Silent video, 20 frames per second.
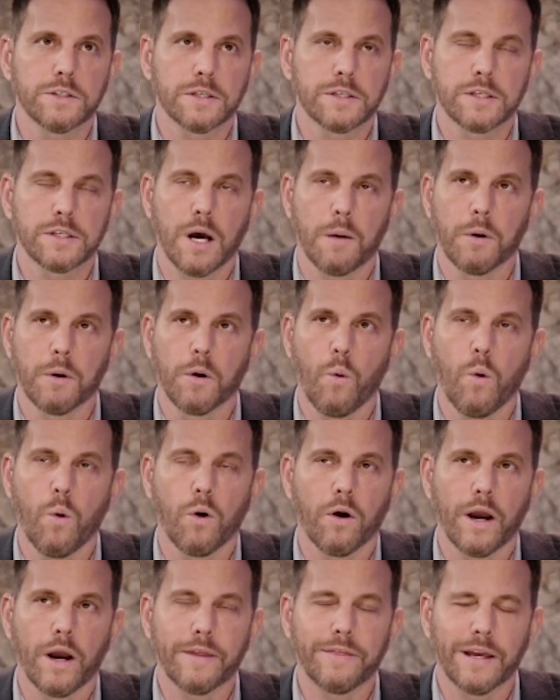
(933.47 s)
a summer
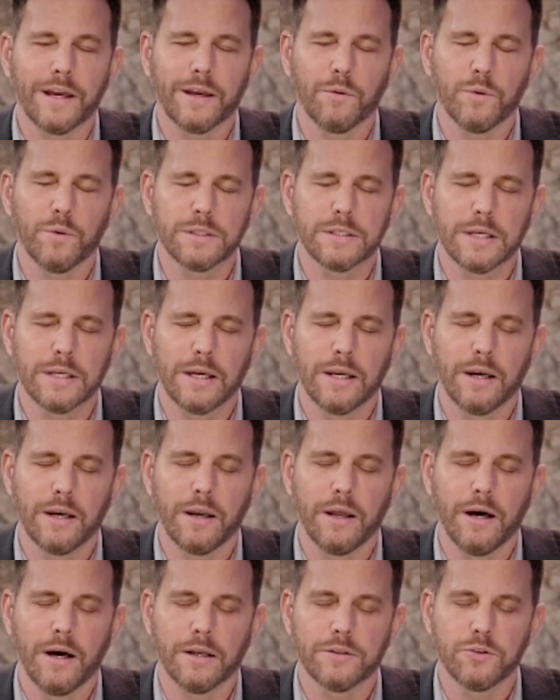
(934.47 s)
war, I think it was
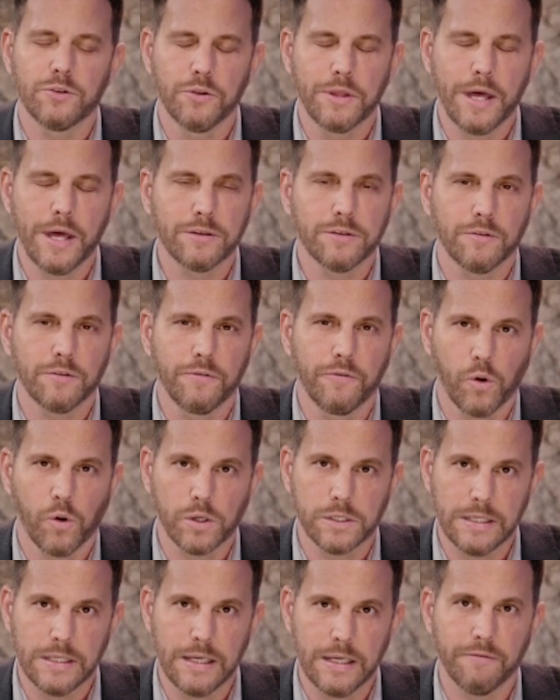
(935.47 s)
in
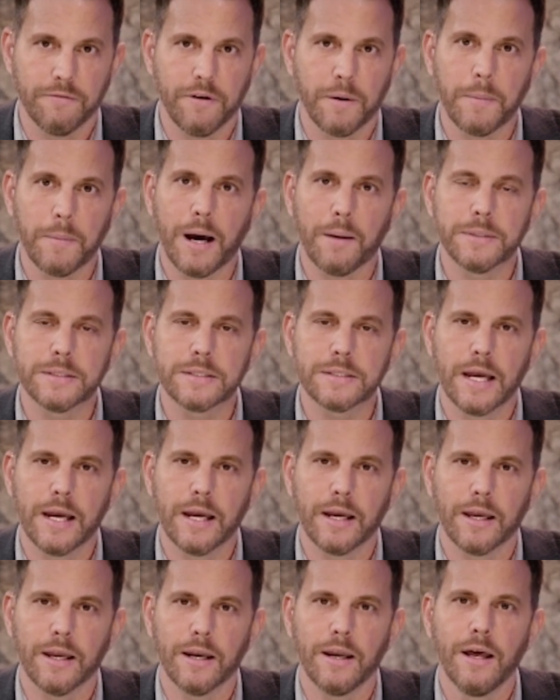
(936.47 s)
2014, if I'm not
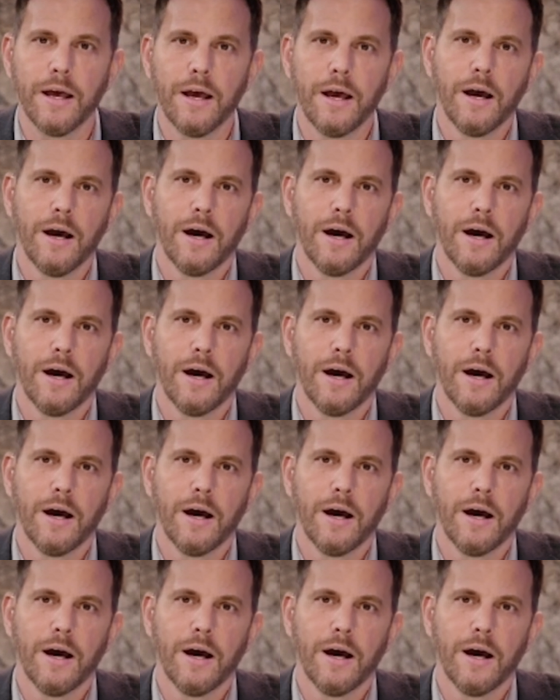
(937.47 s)
mistaken,